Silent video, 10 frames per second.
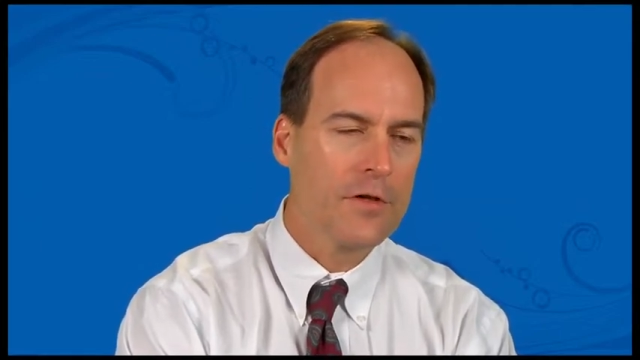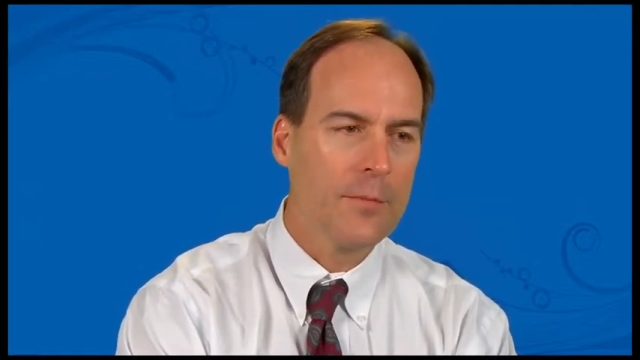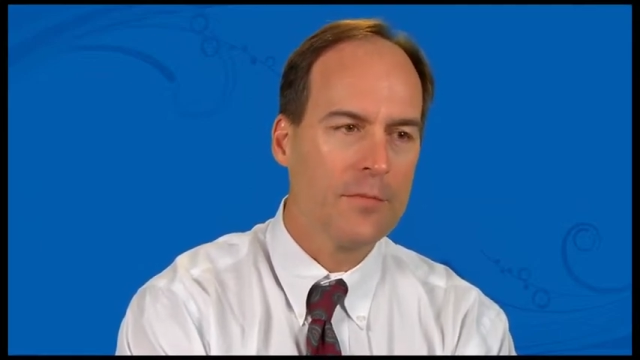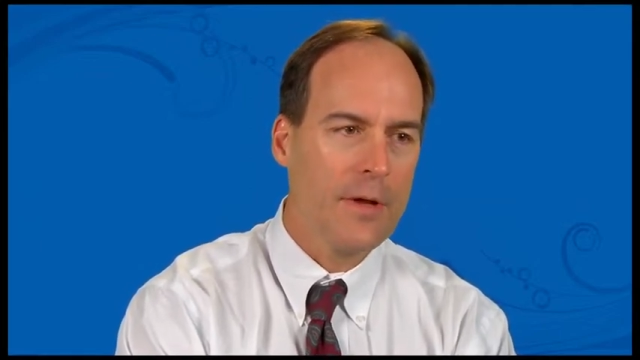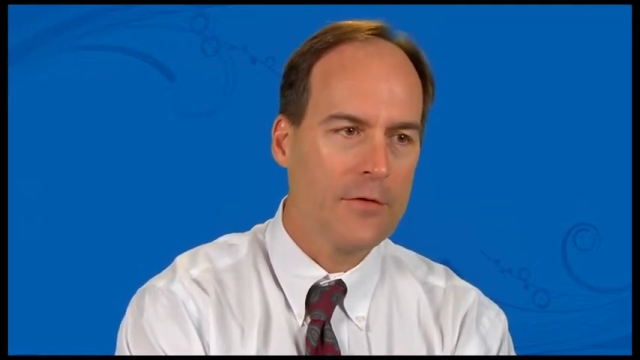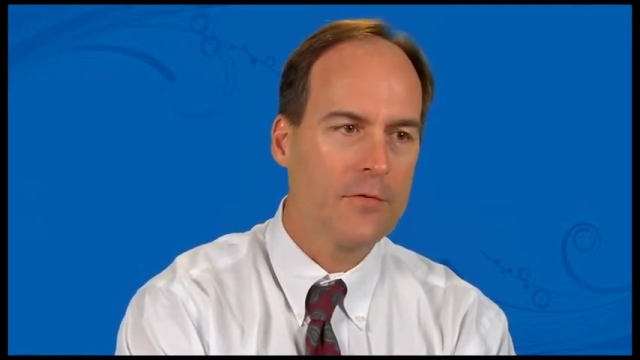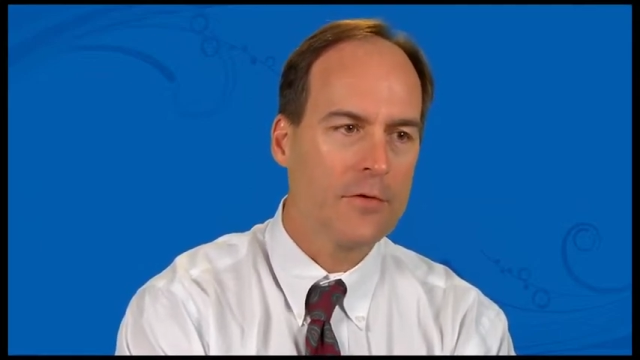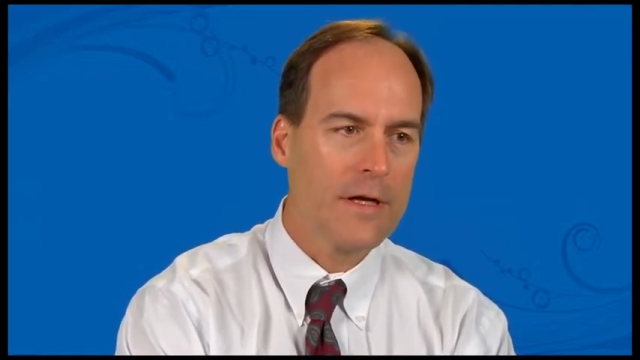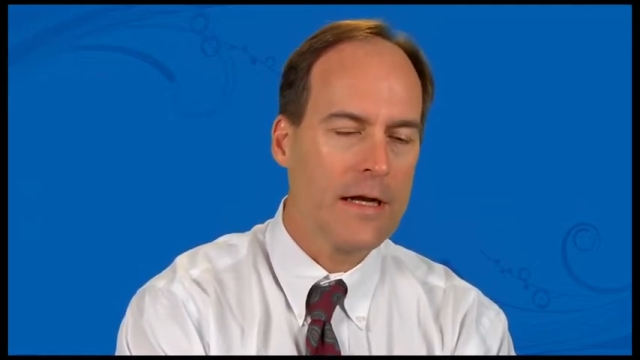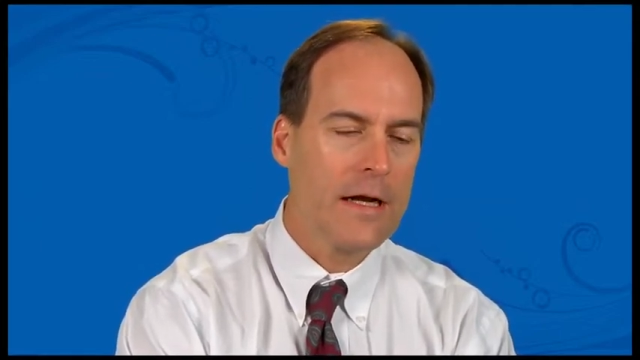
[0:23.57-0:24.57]

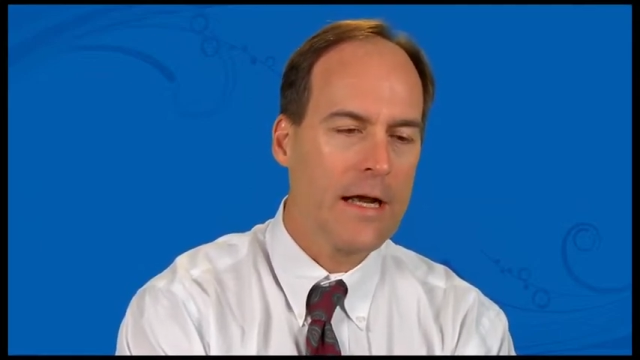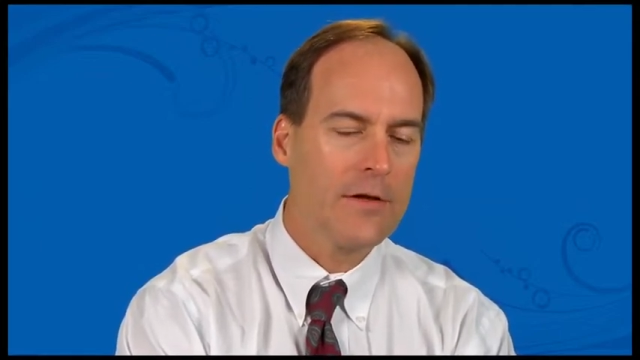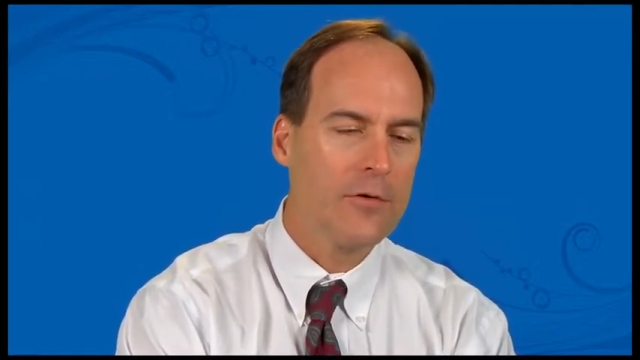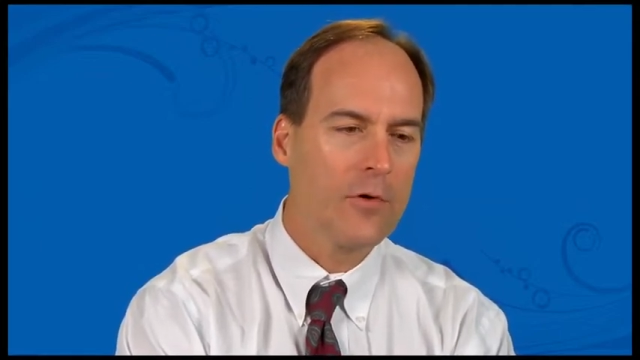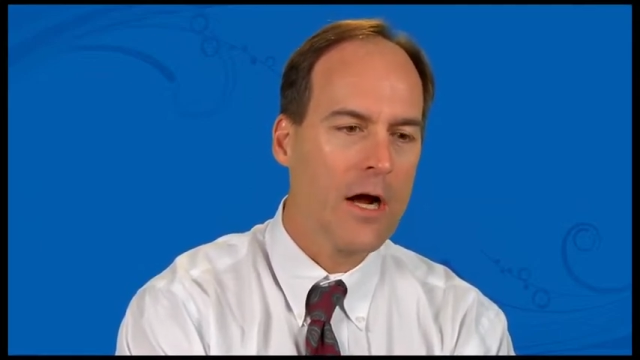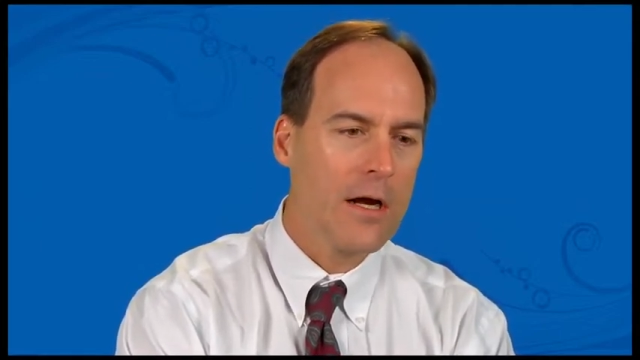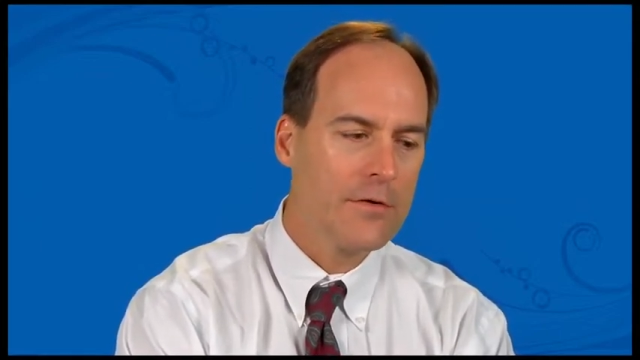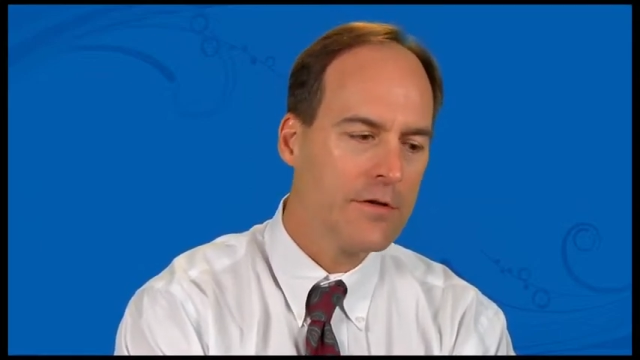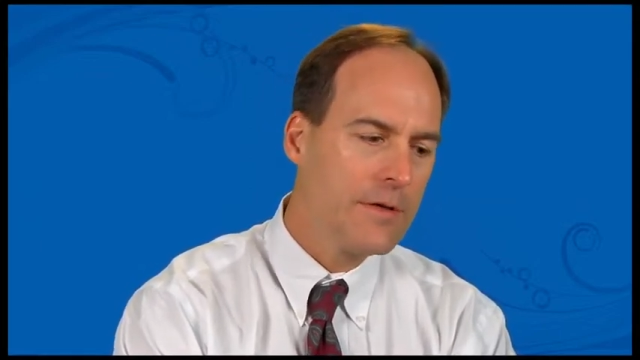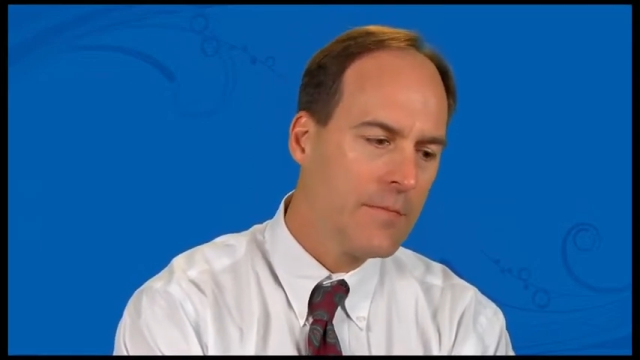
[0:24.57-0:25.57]
subspecialty, and I like
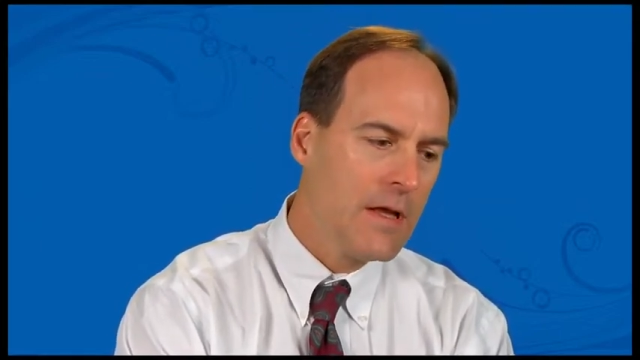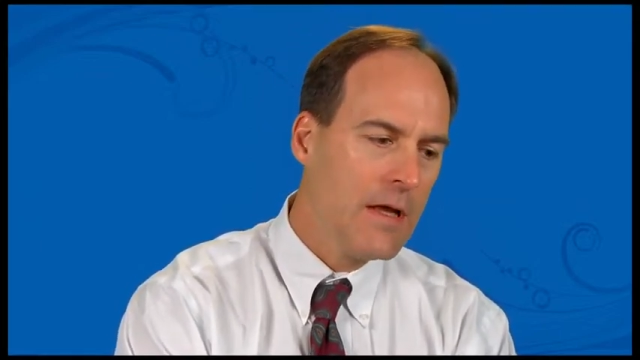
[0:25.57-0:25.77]
urology